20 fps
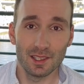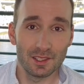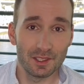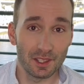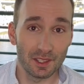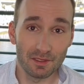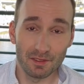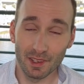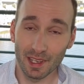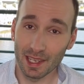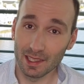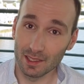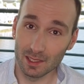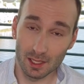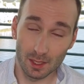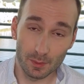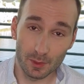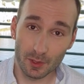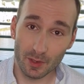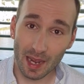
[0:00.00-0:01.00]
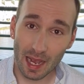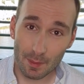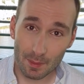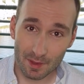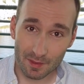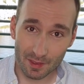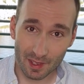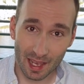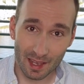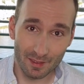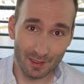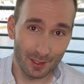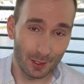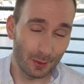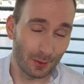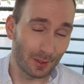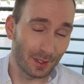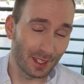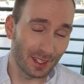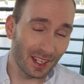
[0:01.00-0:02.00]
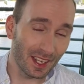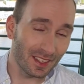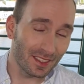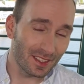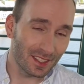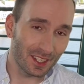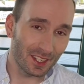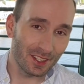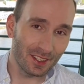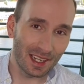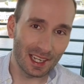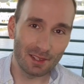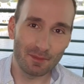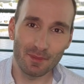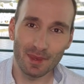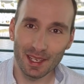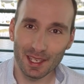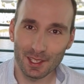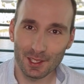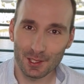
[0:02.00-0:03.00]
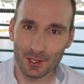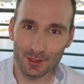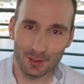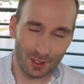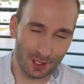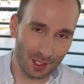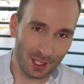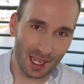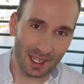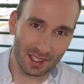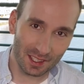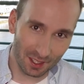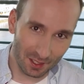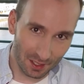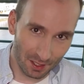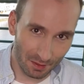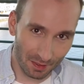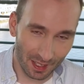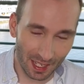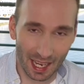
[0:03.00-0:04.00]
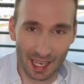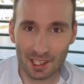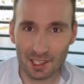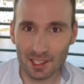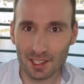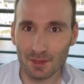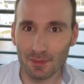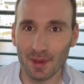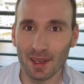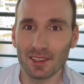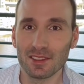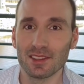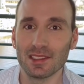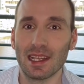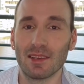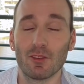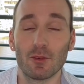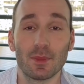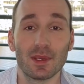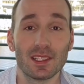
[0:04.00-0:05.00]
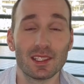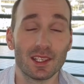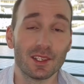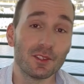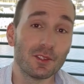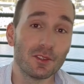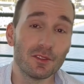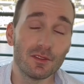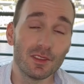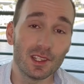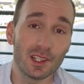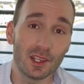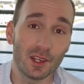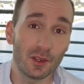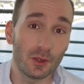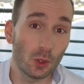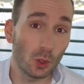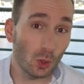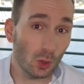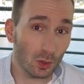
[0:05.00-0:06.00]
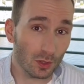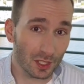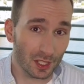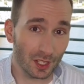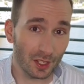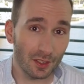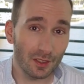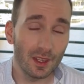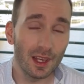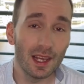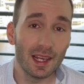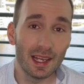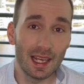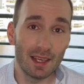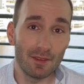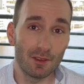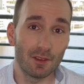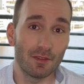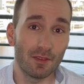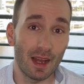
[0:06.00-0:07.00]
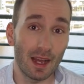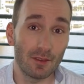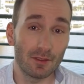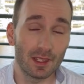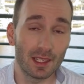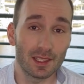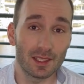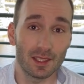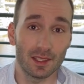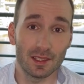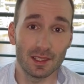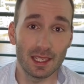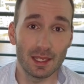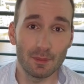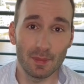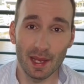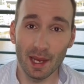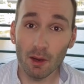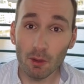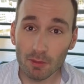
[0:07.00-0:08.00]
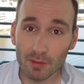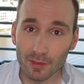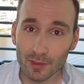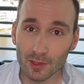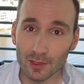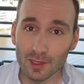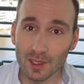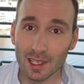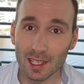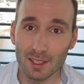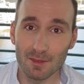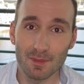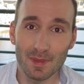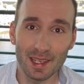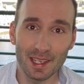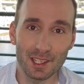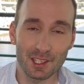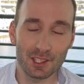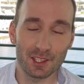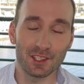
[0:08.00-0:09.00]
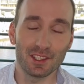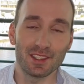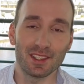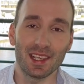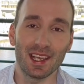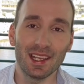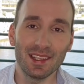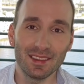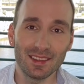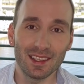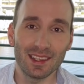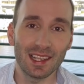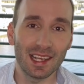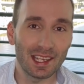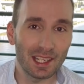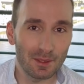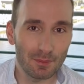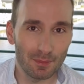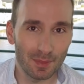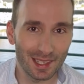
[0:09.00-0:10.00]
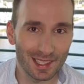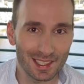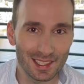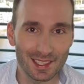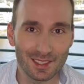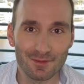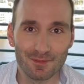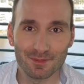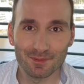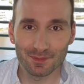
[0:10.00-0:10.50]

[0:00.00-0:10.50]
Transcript: Don't forget to subscribe if you haven't already done so, and make sure to check the notifications bell to never miss a new video. Also, if you found this tip helpful, make sure to hit the like button.